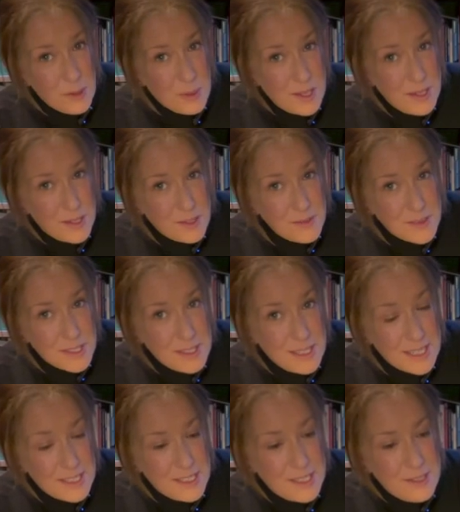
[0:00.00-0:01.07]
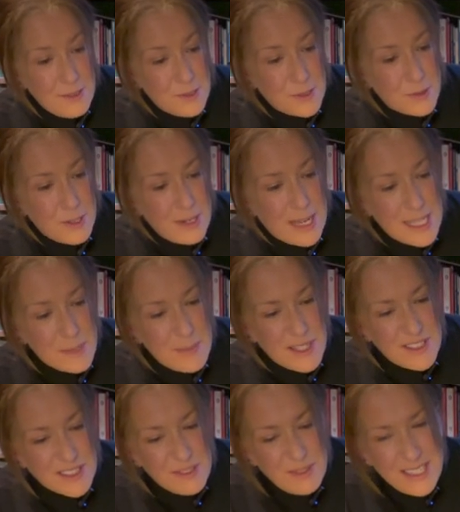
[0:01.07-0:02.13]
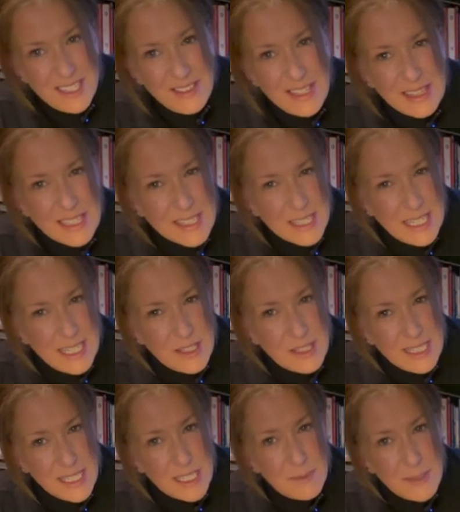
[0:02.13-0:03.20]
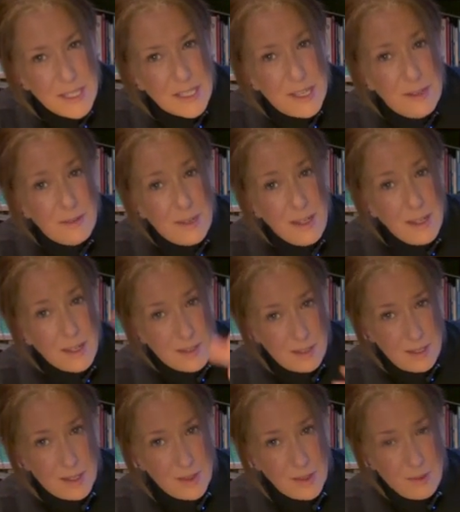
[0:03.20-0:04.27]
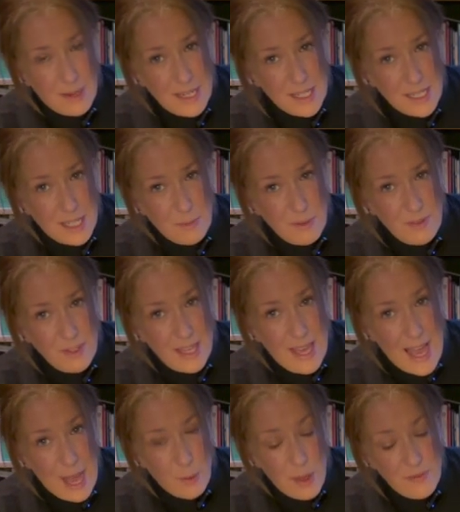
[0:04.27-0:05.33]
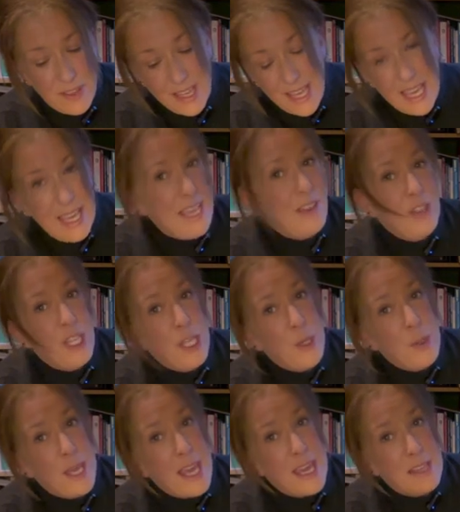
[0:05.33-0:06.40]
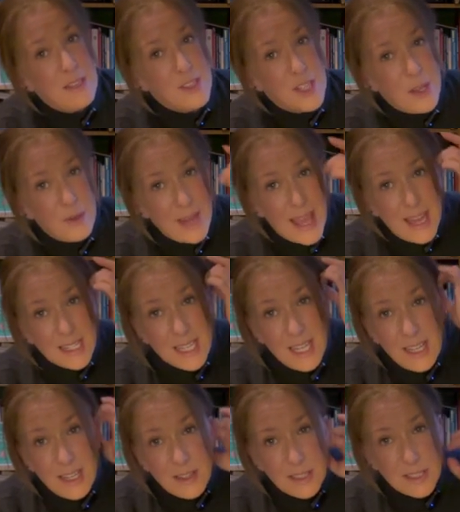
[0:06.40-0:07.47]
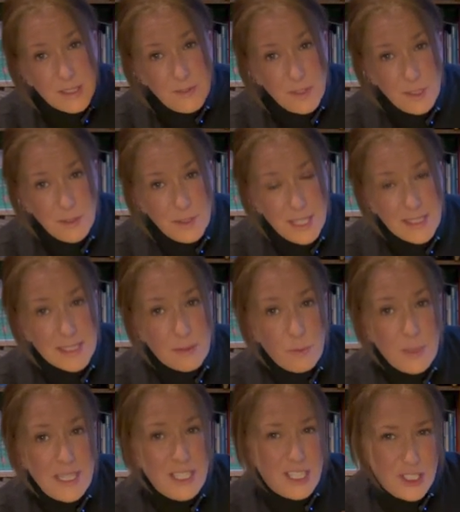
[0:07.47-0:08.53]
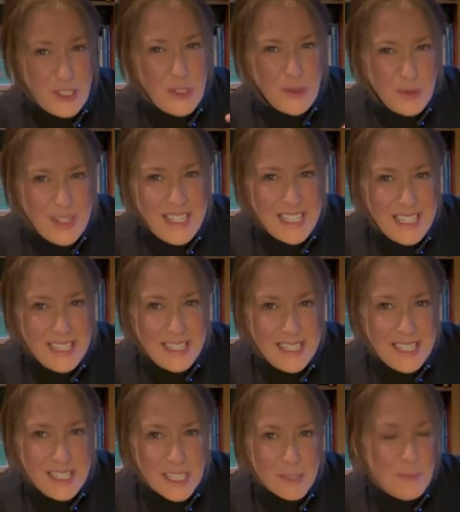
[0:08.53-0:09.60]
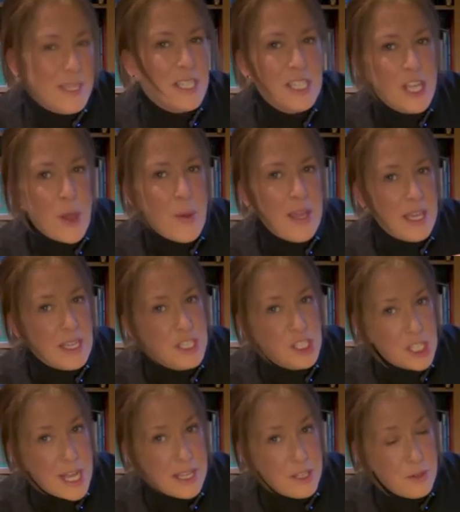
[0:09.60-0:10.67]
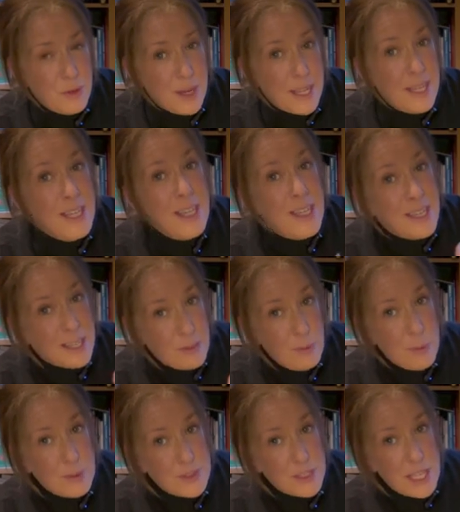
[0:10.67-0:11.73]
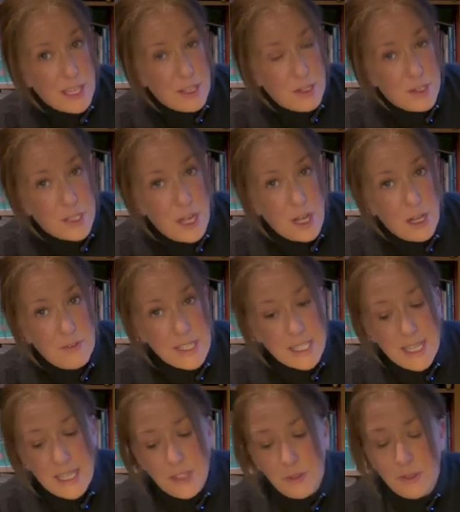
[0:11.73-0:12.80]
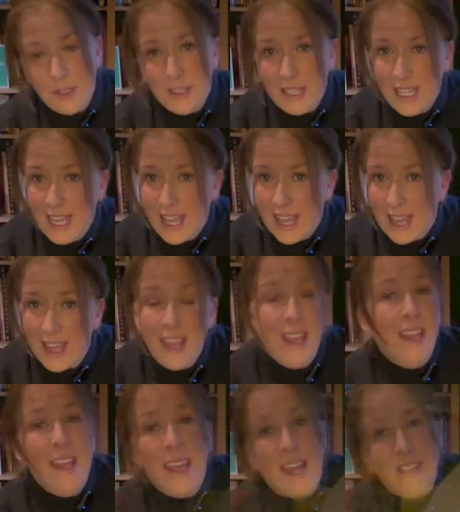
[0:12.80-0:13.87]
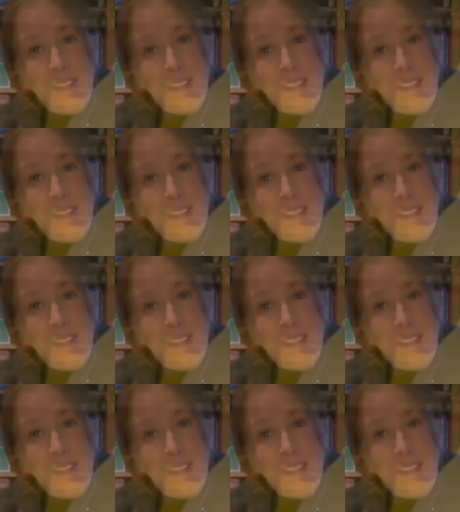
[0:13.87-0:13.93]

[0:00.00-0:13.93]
quite often like to use grow lights because I really think that seeds need to be sown at the right time of year. However, here in the UK in Zone 8, there's a few things that we do really need to be sowing in January if we want to get a good harvest later on in the year. And